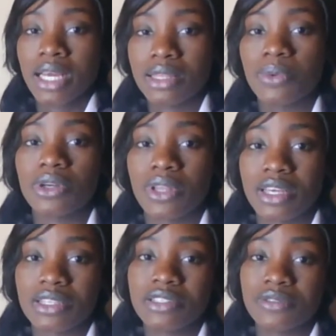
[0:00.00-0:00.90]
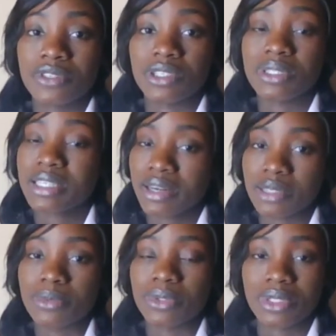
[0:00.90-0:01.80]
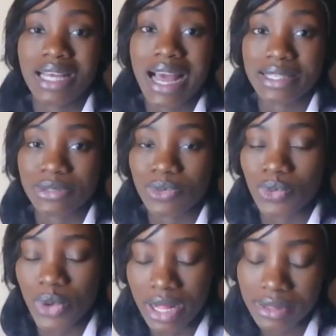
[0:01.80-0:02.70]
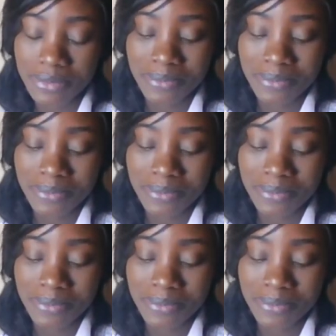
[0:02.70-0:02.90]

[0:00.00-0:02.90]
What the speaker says: they want others to feel terrible as well.